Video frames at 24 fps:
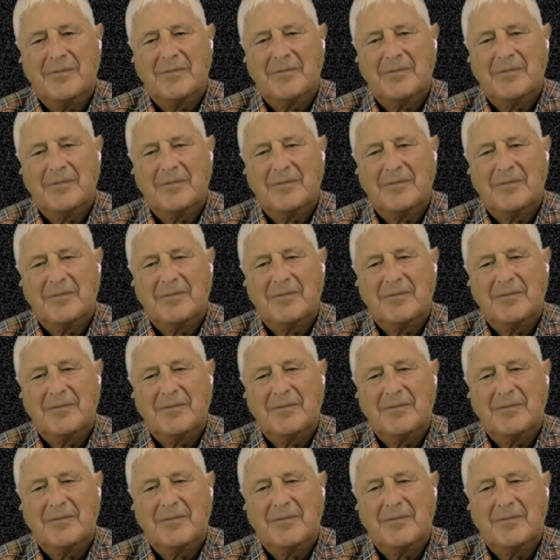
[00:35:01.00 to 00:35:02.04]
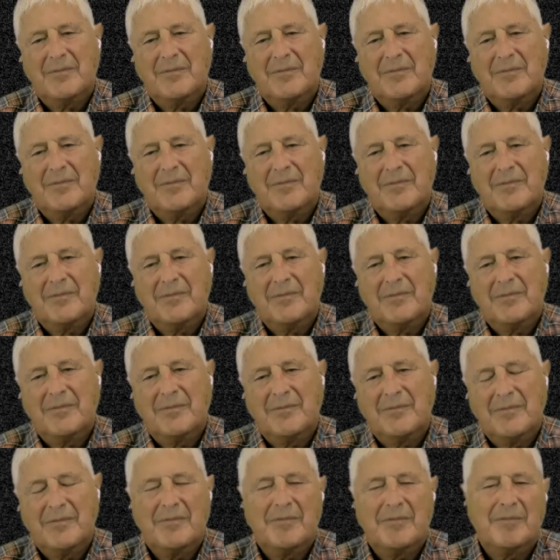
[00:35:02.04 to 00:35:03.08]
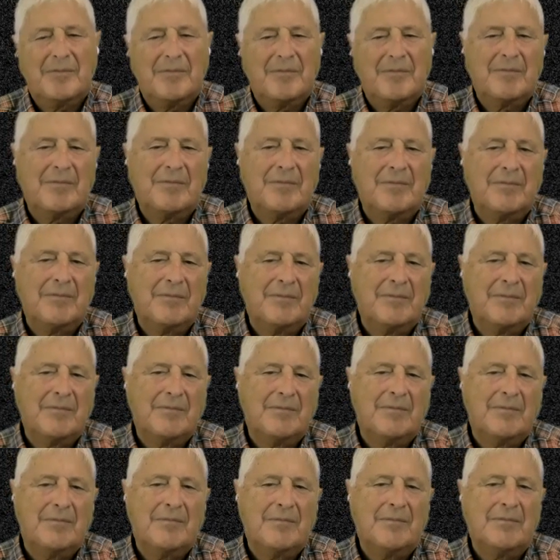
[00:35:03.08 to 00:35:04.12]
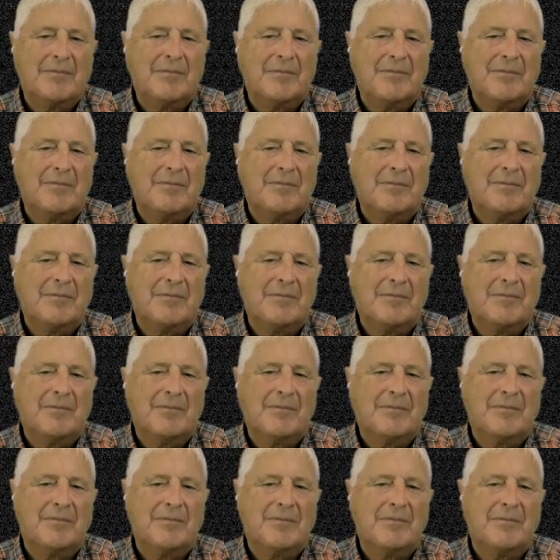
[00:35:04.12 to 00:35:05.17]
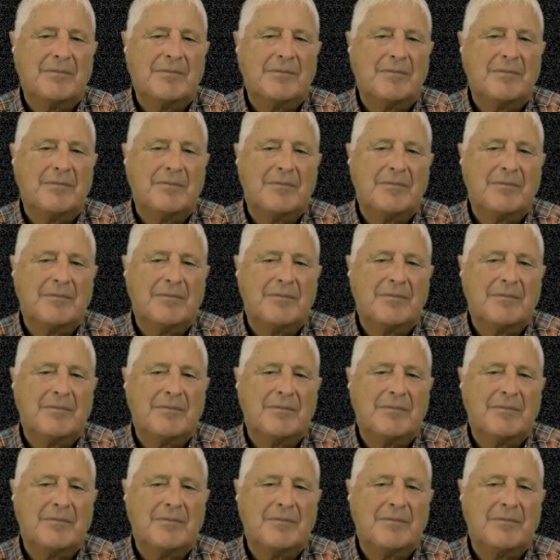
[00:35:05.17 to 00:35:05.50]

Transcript: This person isn't speaking.